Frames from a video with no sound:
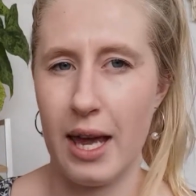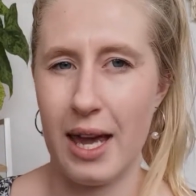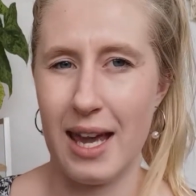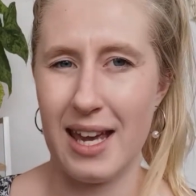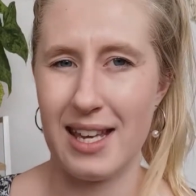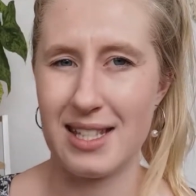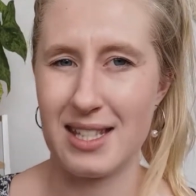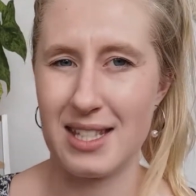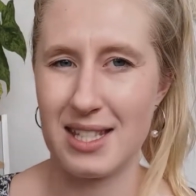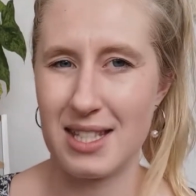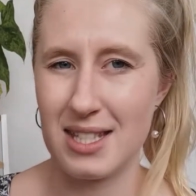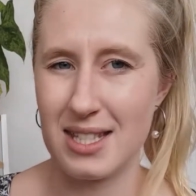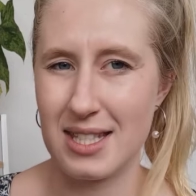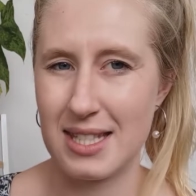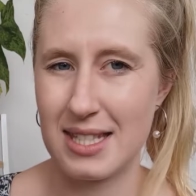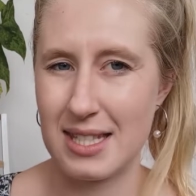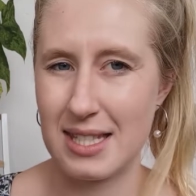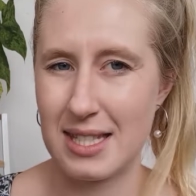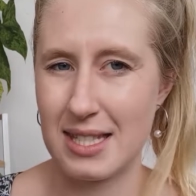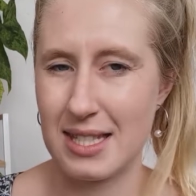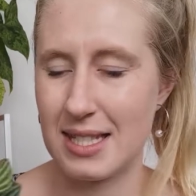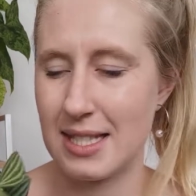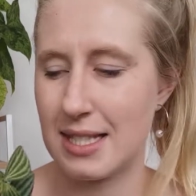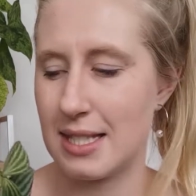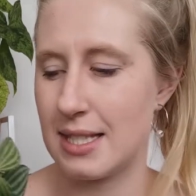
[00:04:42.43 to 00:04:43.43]
It's
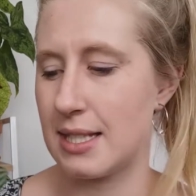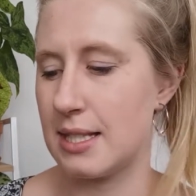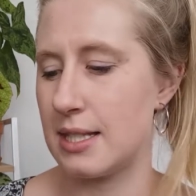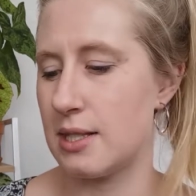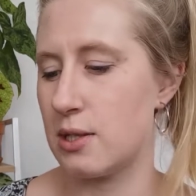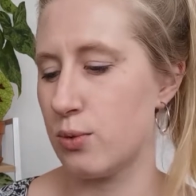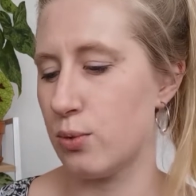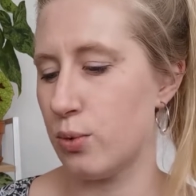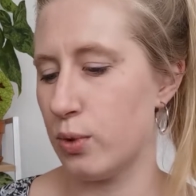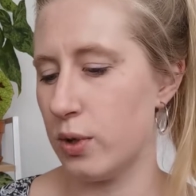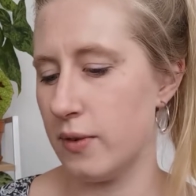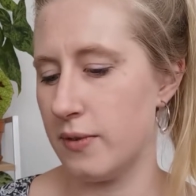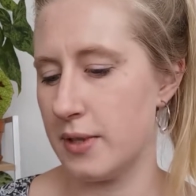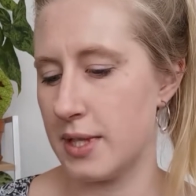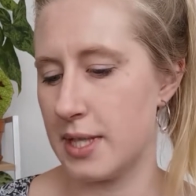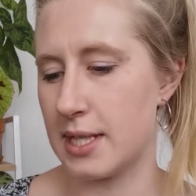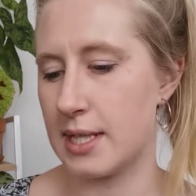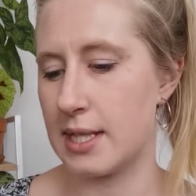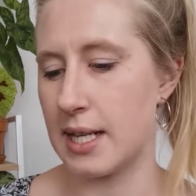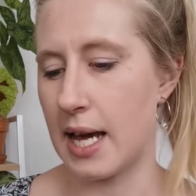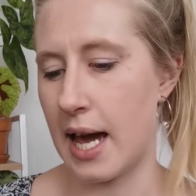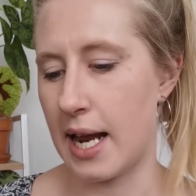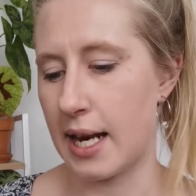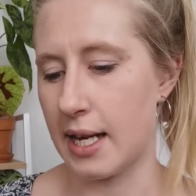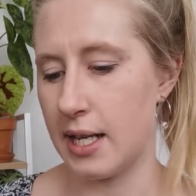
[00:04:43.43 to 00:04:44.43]
sort of
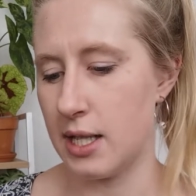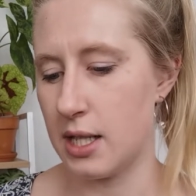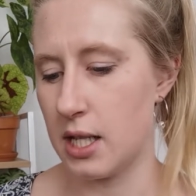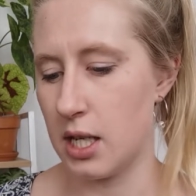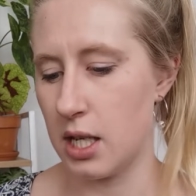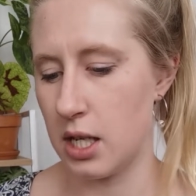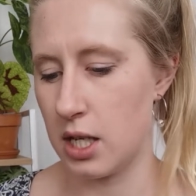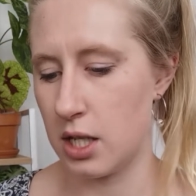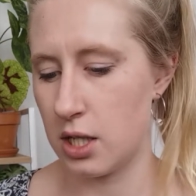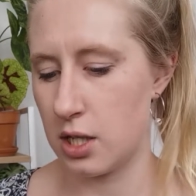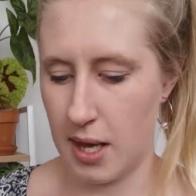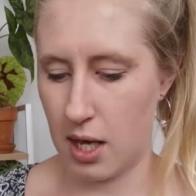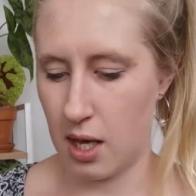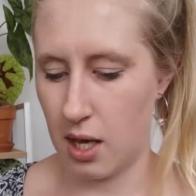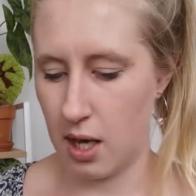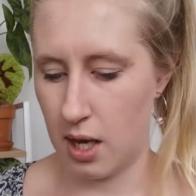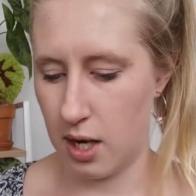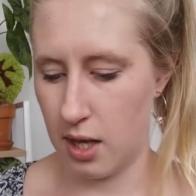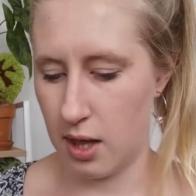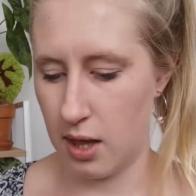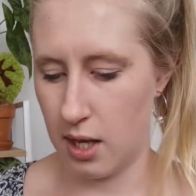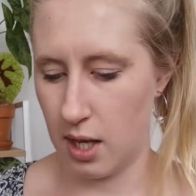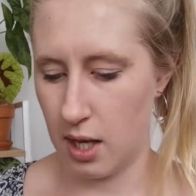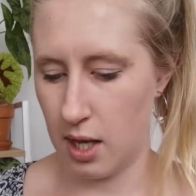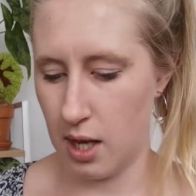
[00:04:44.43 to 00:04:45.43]
started. I kind
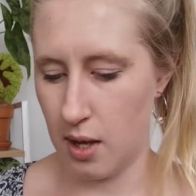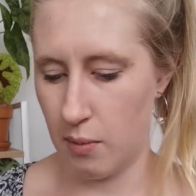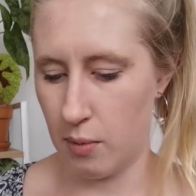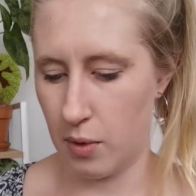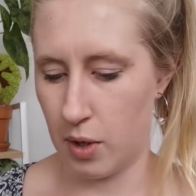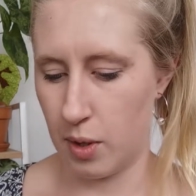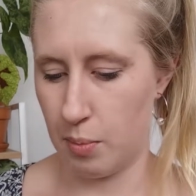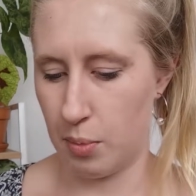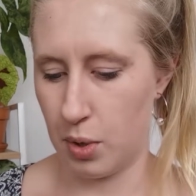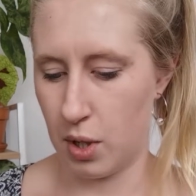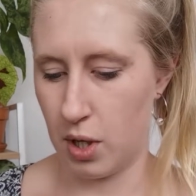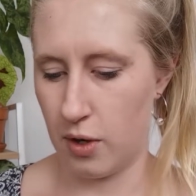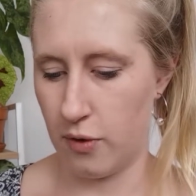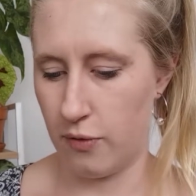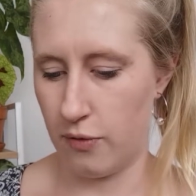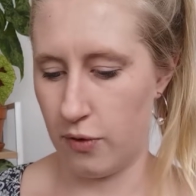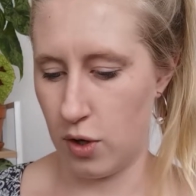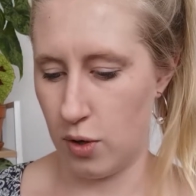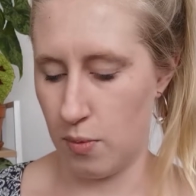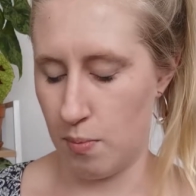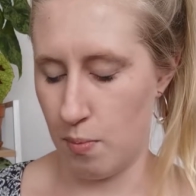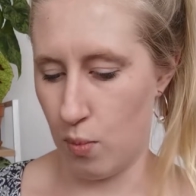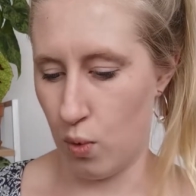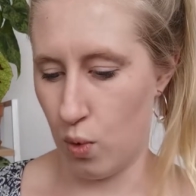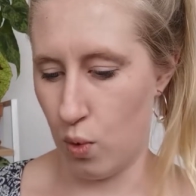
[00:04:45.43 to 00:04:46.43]
of think I want to put a
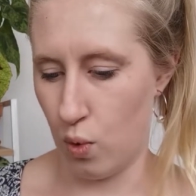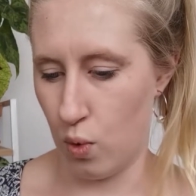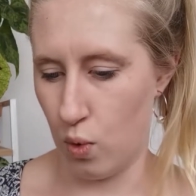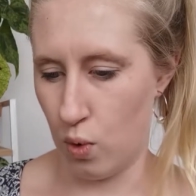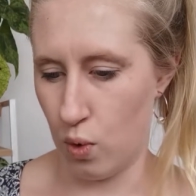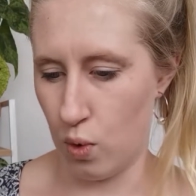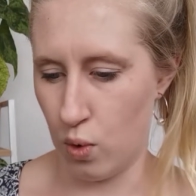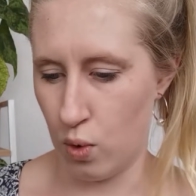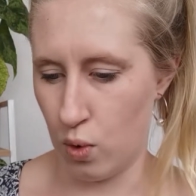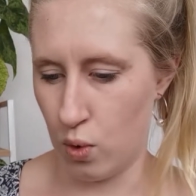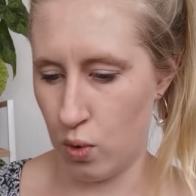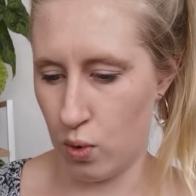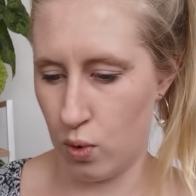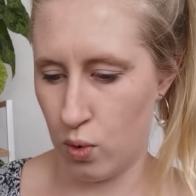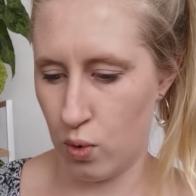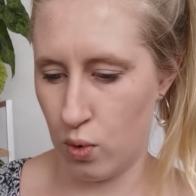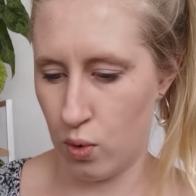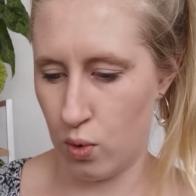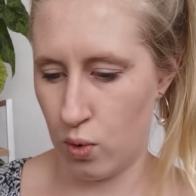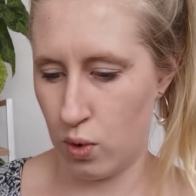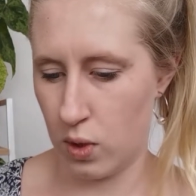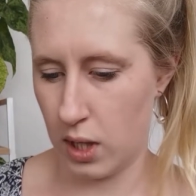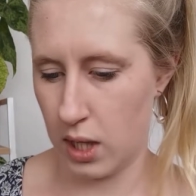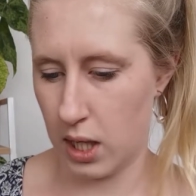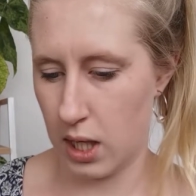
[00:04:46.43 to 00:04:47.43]
few more
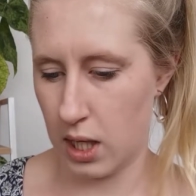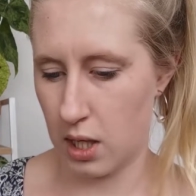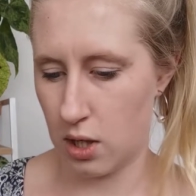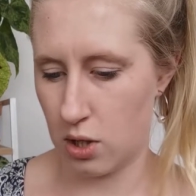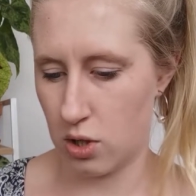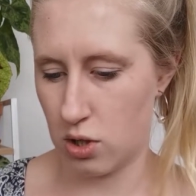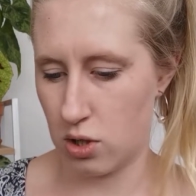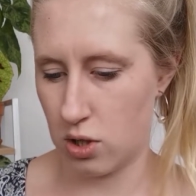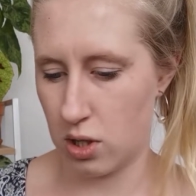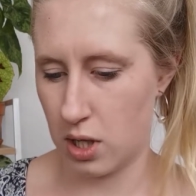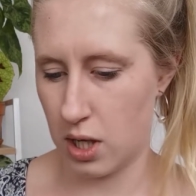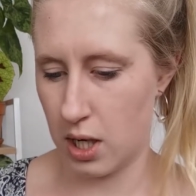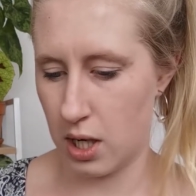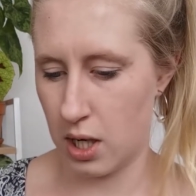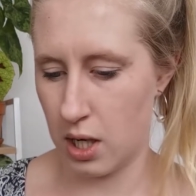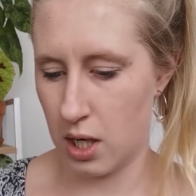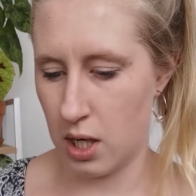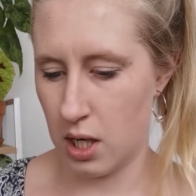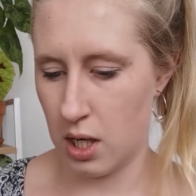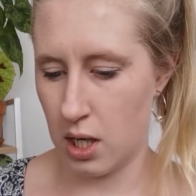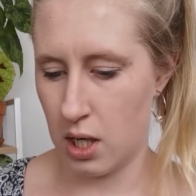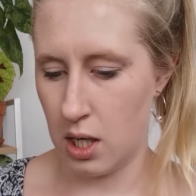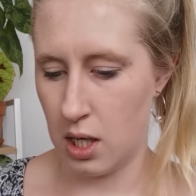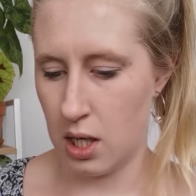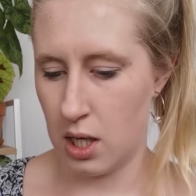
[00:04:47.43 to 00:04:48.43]
like extra
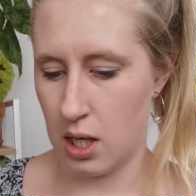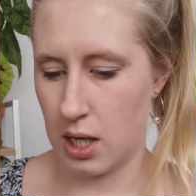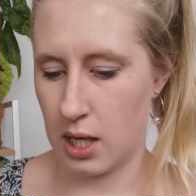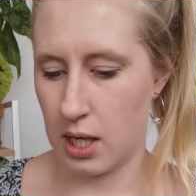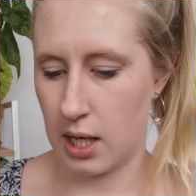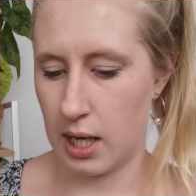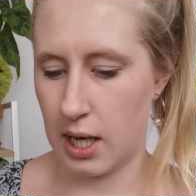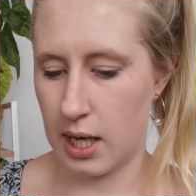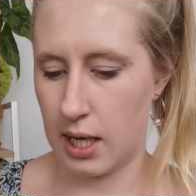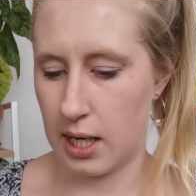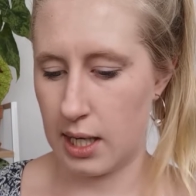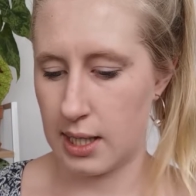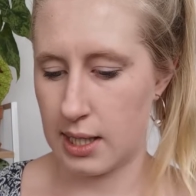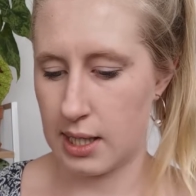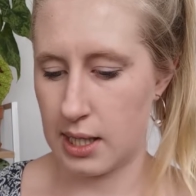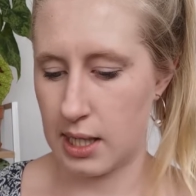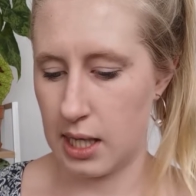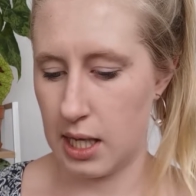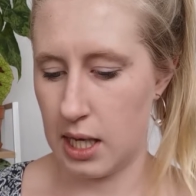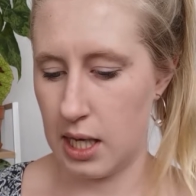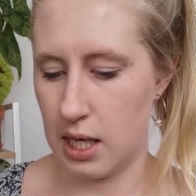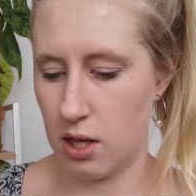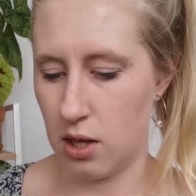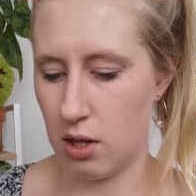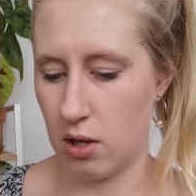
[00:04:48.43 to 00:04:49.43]
cuttings in
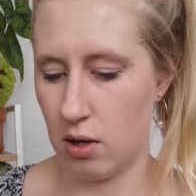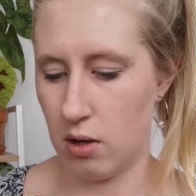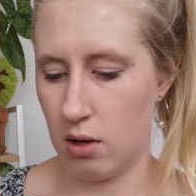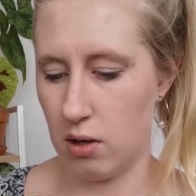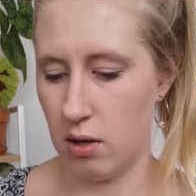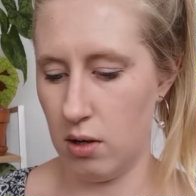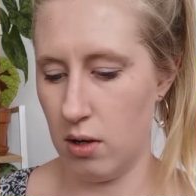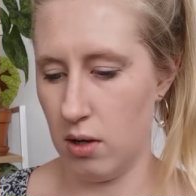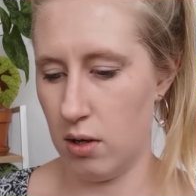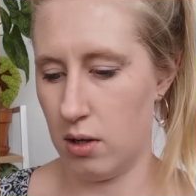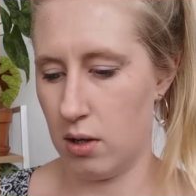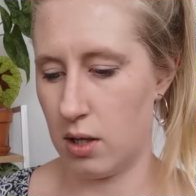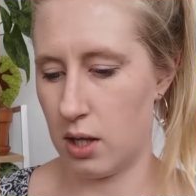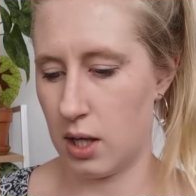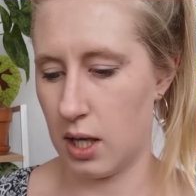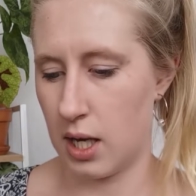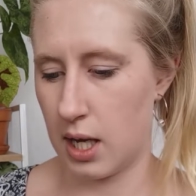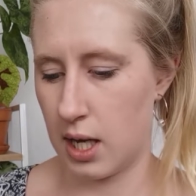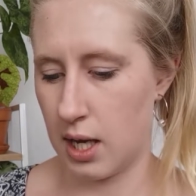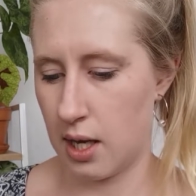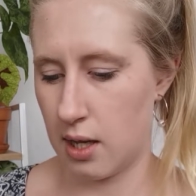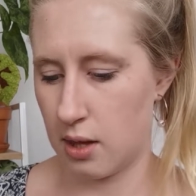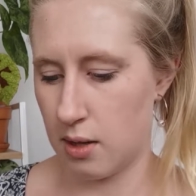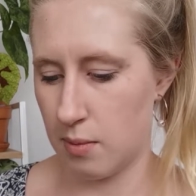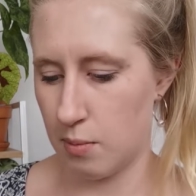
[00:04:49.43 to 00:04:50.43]
here though.
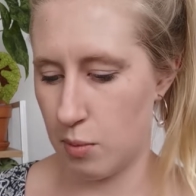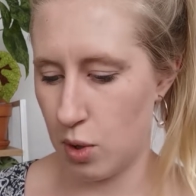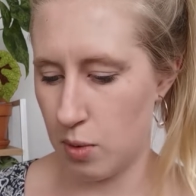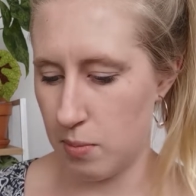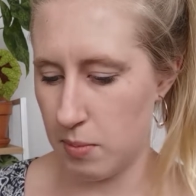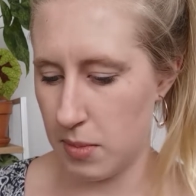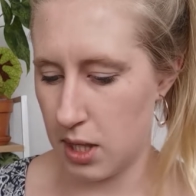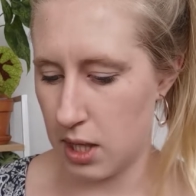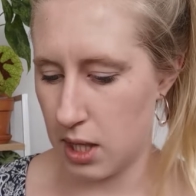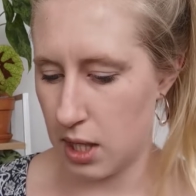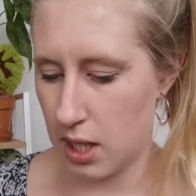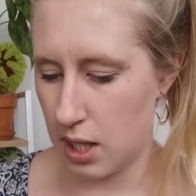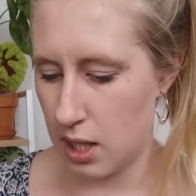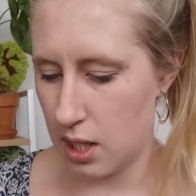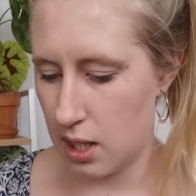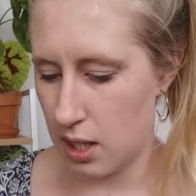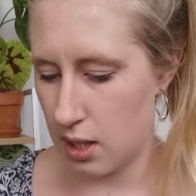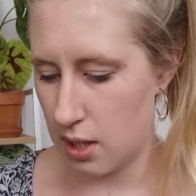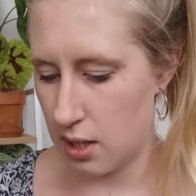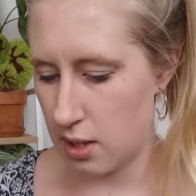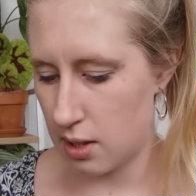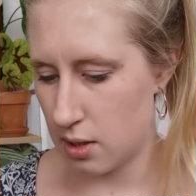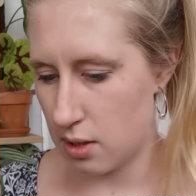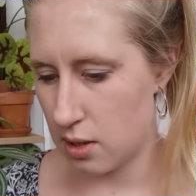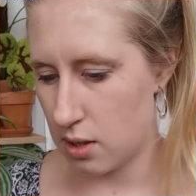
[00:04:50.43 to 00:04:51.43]
Like at the moment
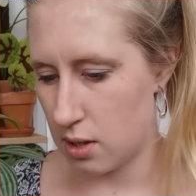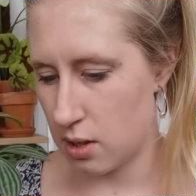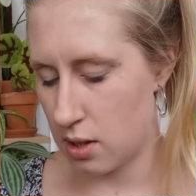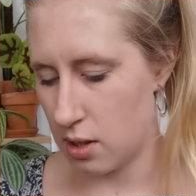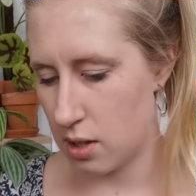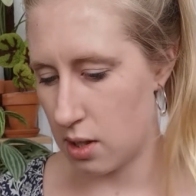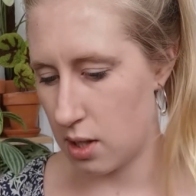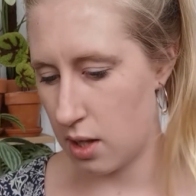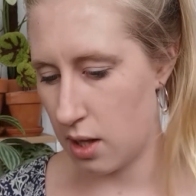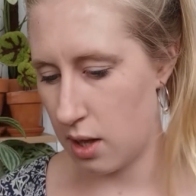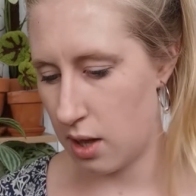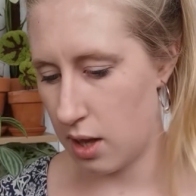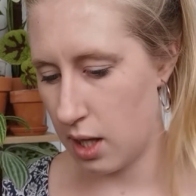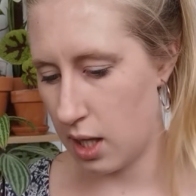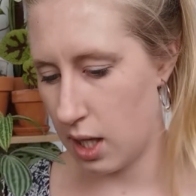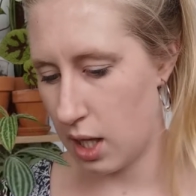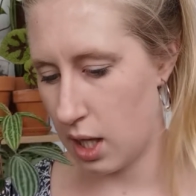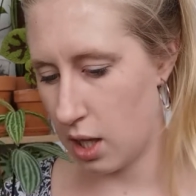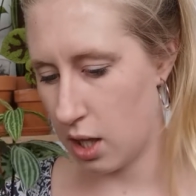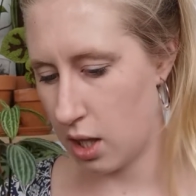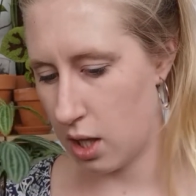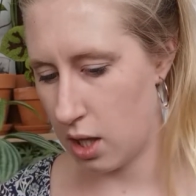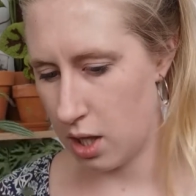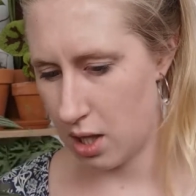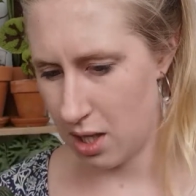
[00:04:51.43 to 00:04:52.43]
there's I
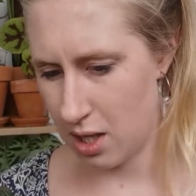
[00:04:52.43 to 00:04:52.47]
think